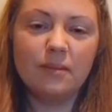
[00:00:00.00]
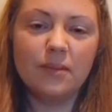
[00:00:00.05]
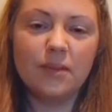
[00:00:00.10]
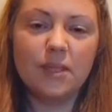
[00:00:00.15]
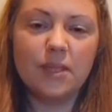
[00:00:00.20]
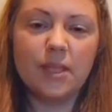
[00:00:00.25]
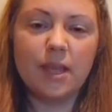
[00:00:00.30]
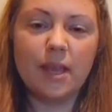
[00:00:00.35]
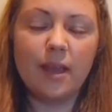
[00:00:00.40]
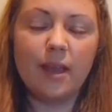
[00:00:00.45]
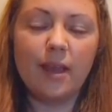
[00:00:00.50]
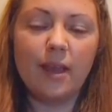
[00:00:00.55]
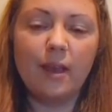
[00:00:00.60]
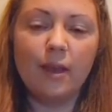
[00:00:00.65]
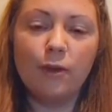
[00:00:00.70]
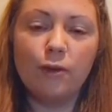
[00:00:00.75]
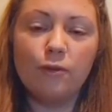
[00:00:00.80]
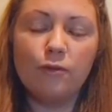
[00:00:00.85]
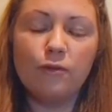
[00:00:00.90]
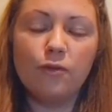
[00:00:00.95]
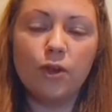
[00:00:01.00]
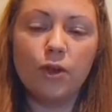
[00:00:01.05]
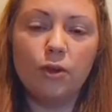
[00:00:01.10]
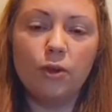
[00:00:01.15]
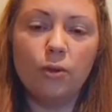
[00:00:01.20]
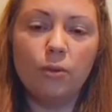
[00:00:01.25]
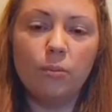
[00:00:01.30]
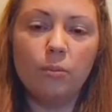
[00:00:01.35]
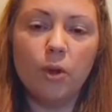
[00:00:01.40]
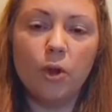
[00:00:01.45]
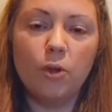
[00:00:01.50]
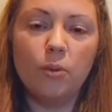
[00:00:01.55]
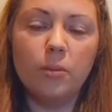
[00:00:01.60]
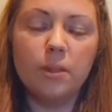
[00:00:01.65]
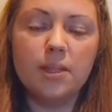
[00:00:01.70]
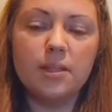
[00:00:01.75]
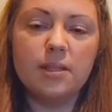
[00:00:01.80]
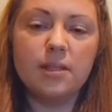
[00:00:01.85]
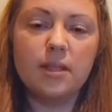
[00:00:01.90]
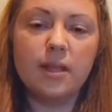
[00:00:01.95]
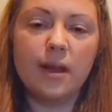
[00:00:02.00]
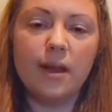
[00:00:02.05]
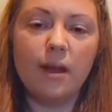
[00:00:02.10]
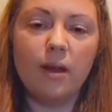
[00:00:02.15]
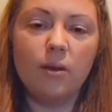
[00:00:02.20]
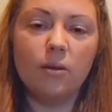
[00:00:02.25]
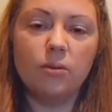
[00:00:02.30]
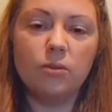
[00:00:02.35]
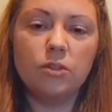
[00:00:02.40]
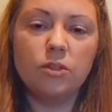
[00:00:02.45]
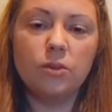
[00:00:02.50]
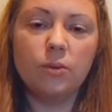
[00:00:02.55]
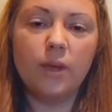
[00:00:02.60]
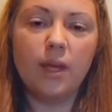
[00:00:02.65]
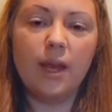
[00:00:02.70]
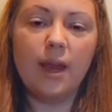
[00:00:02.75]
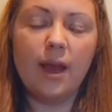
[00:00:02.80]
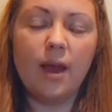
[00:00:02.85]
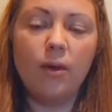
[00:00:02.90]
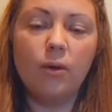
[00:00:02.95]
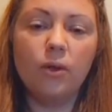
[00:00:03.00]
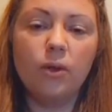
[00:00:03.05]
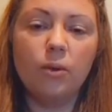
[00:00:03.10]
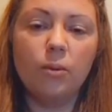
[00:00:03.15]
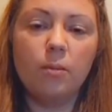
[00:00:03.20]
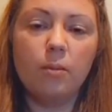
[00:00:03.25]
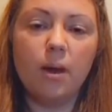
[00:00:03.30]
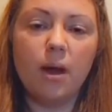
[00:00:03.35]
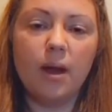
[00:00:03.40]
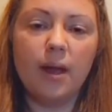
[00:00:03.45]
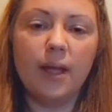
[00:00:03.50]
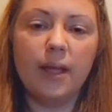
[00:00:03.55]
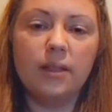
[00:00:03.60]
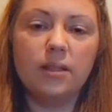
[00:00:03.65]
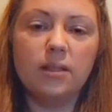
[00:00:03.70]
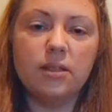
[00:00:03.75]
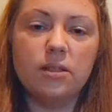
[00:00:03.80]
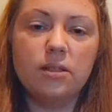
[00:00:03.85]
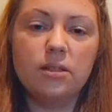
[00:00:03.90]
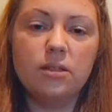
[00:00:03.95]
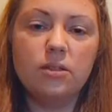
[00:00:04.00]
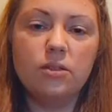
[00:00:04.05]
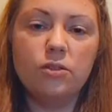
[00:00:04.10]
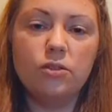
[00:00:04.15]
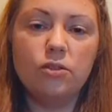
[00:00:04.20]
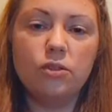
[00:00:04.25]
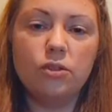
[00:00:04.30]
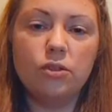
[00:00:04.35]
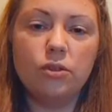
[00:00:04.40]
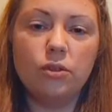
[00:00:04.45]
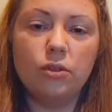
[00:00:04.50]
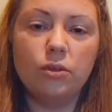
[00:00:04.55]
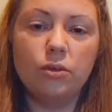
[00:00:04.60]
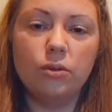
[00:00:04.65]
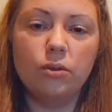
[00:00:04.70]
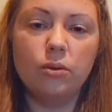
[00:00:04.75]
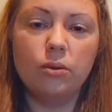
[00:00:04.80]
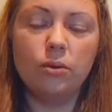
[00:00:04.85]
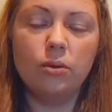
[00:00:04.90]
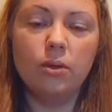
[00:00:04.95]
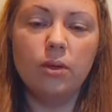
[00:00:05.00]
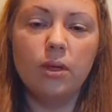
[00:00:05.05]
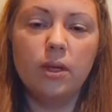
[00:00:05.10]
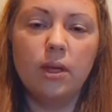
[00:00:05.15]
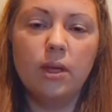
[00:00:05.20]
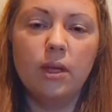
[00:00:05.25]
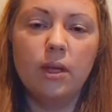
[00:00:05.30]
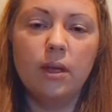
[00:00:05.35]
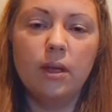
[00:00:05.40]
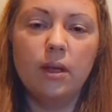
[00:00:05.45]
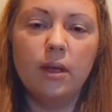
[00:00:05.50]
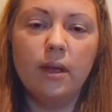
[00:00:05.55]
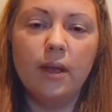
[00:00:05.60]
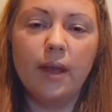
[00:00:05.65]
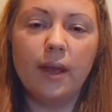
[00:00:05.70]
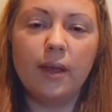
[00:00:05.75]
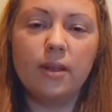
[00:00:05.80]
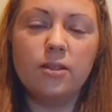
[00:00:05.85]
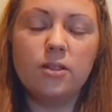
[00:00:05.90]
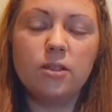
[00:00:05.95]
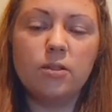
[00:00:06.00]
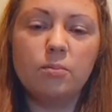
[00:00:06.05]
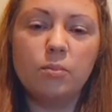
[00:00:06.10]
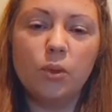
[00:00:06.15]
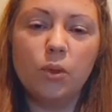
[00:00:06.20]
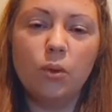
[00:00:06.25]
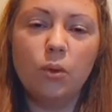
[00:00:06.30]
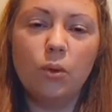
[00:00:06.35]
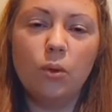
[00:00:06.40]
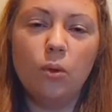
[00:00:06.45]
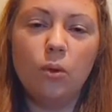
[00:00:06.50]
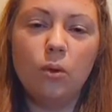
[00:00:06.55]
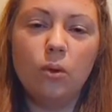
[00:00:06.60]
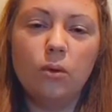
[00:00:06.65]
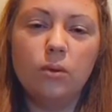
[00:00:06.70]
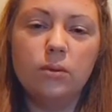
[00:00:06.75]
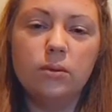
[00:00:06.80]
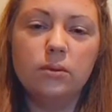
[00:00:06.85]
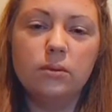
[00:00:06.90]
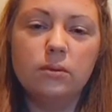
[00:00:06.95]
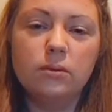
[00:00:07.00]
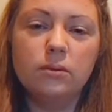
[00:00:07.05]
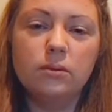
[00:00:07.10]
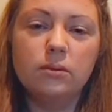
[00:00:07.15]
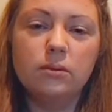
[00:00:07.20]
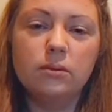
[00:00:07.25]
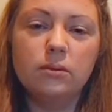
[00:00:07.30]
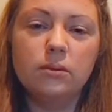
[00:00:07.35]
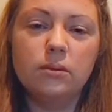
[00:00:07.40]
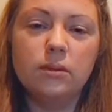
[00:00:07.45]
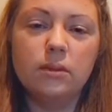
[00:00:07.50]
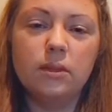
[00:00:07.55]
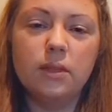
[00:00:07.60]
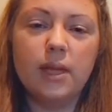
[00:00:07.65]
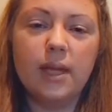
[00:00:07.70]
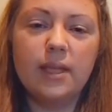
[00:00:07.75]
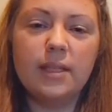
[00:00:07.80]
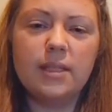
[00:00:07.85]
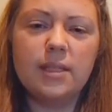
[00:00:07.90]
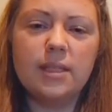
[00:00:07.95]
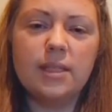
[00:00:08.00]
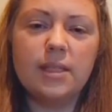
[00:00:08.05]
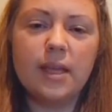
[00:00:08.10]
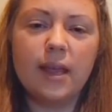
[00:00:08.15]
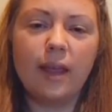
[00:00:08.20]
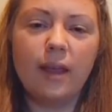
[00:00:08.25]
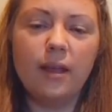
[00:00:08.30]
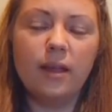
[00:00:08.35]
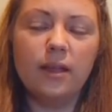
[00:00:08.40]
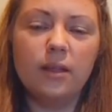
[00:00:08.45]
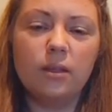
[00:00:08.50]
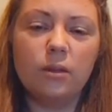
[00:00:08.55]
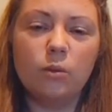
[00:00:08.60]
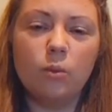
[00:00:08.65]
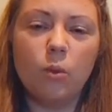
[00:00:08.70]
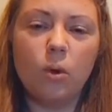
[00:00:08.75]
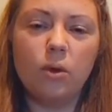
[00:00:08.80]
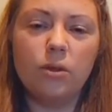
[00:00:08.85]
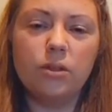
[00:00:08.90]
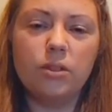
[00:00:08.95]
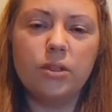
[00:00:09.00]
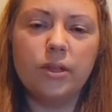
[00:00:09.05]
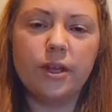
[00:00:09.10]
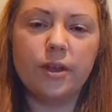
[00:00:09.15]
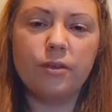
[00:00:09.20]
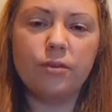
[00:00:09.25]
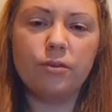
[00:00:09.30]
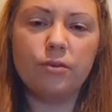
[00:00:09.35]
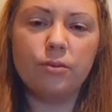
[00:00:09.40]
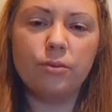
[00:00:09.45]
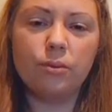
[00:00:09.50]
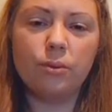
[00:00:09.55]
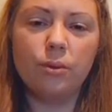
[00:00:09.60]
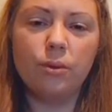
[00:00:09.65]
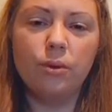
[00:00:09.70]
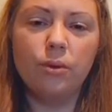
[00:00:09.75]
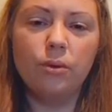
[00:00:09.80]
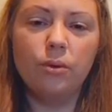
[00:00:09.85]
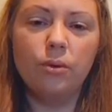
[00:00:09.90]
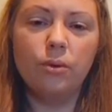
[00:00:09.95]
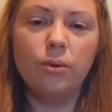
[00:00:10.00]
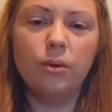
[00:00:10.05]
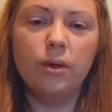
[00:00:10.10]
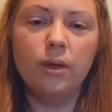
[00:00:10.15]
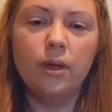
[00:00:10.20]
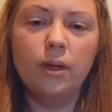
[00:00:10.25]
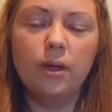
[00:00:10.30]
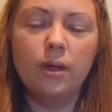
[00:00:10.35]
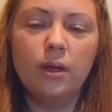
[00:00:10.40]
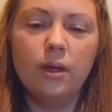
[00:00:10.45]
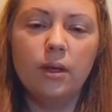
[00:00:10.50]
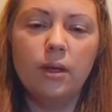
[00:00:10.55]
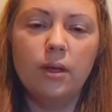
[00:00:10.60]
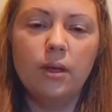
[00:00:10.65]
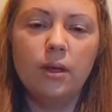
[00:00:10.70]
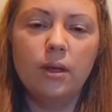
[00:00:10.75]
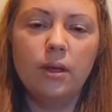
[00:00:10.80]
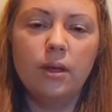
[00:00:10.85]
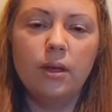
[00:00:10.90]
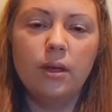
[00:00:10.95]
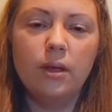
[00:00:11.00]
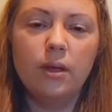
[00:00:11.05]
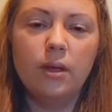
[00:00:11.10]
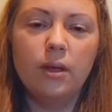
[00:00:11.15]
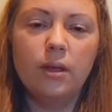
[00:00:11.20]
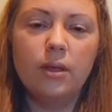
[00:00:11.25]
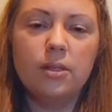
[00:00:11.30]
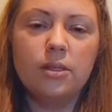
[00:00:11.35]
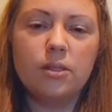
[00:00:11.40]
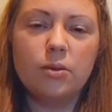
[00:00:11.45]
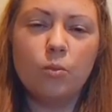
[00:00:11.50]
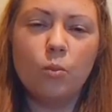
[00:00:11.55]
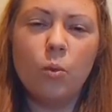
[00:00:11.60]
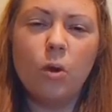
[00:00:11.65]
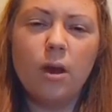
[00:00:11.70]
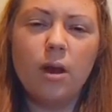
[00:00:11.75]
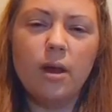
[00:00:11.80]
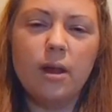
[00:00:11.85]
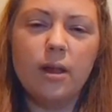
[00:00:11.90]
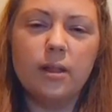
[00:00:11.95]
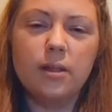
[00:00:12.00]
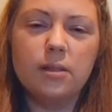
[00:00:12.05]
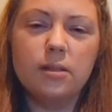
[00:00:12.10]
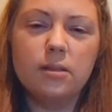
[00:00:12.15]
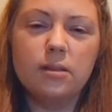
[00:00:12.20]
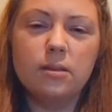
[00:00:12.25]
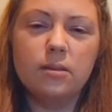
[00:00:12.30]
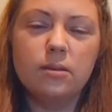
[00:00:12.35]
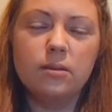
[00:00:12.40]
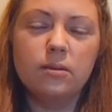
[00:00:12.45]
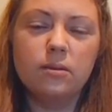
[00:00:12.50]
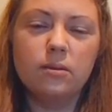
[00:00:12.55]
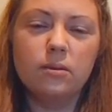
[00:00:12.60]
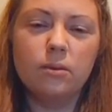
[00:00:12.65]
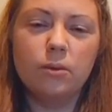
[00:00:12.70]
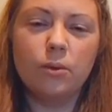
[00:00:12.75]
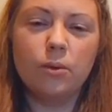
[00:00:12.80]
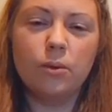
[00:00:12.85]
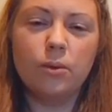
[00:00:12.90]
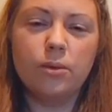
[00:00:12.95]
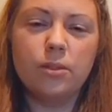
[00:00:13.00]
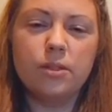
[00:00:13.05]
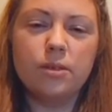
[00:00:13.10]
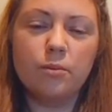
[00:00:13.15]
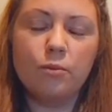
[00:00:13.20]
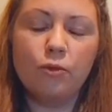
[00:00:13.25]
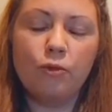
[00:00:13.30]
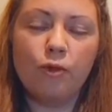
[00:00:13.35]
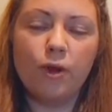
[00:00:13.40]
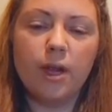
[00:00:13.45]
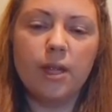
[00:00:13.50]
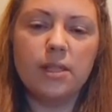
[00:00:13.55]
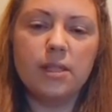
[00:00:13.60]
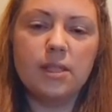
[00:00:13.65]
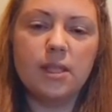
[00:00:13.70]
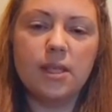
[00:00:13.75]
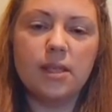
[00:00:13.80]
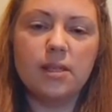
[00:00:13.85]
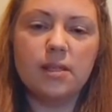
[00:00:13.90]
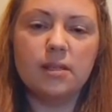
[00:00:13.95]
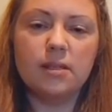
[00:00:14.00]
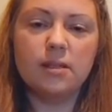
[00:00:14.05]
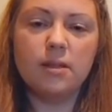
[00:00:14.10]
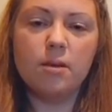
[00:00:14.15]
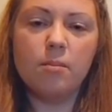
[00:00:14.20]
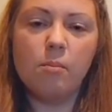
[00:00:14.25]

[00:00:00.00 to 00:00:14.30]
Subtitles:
Taking a few moments now to allow your mind to explore and to take a little wander through some words or some phrases that